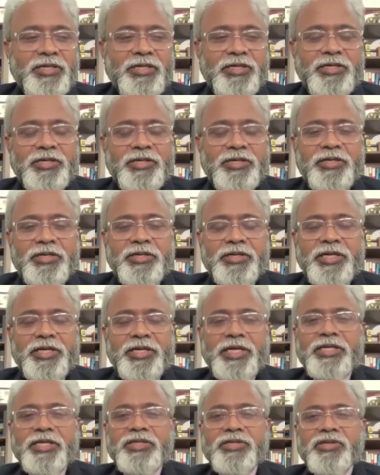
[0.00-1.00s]
Uh,
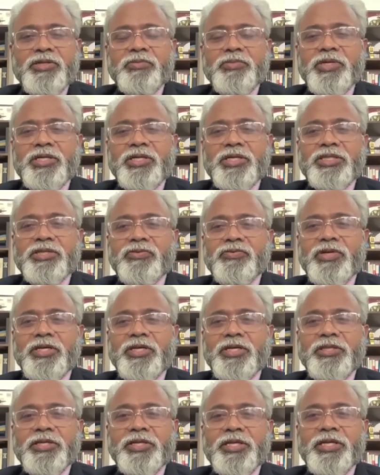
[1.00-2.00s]
greetings on
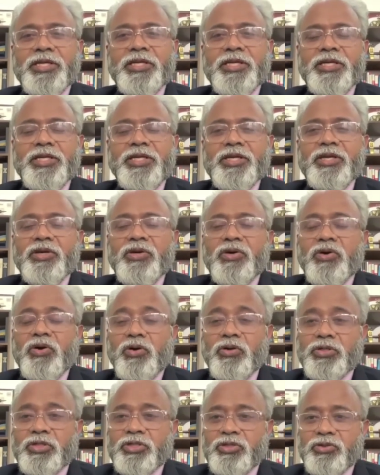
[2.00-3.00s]
Mahashivratri.
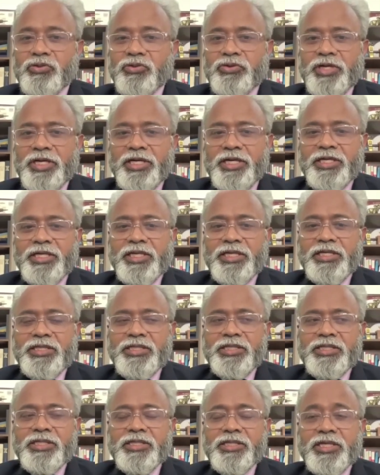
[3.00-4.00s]
Also,
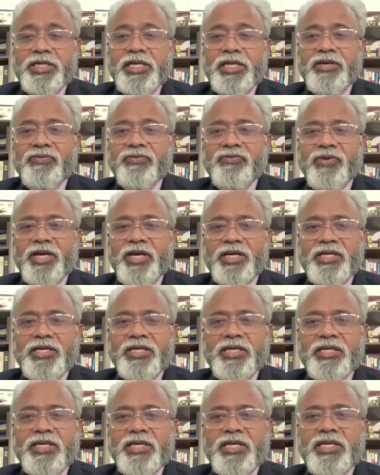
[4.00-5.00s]
greetings. In
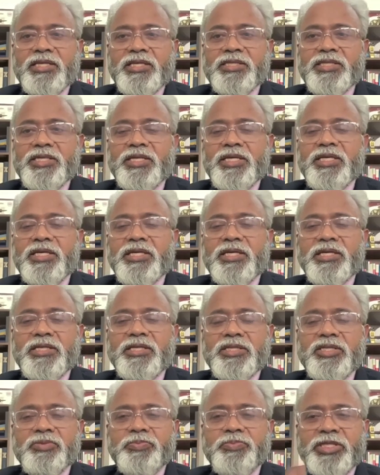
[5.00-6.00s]
fact, can I say
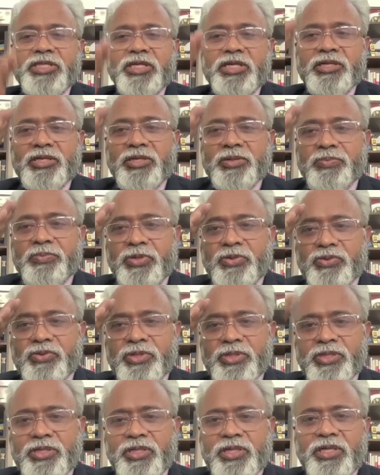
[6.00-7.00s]
a special
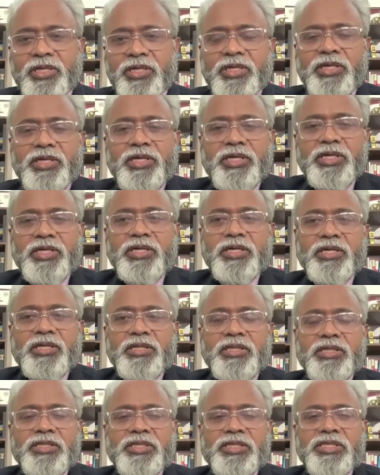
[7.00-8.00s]
tribute?
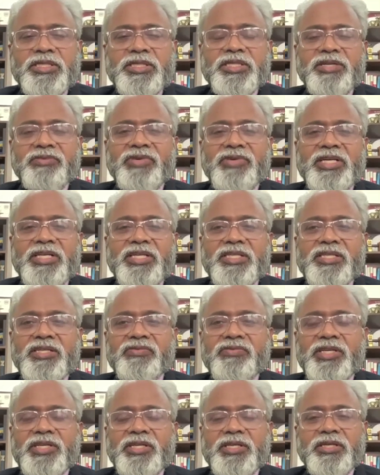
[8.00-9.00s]
Uh, this is
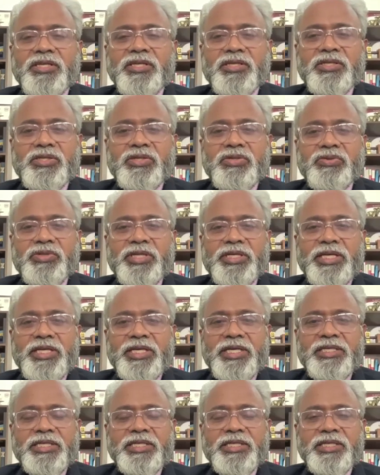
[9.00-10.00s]
77 years to the
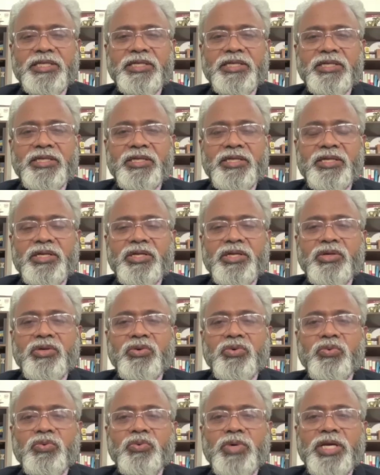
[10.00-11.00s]
date
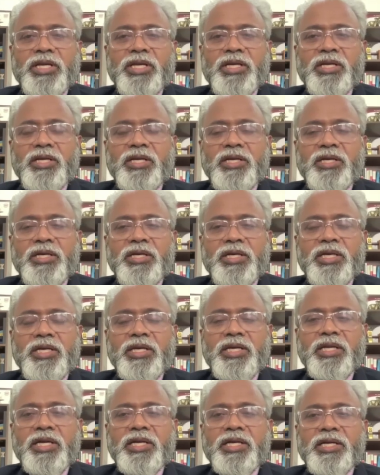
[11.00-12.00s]
when,
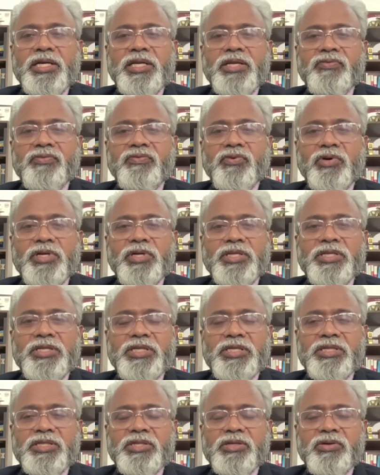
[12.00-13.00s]
in
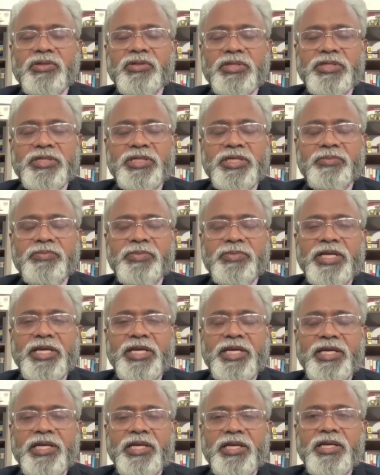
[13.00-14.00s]
1946, on the same
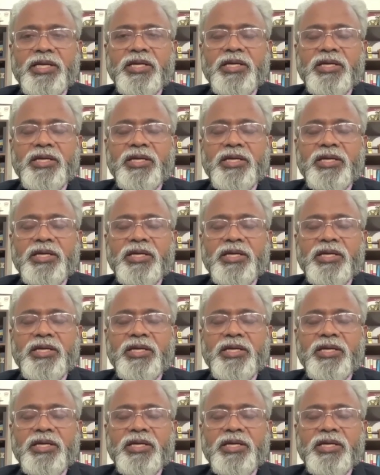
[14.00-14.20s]
day,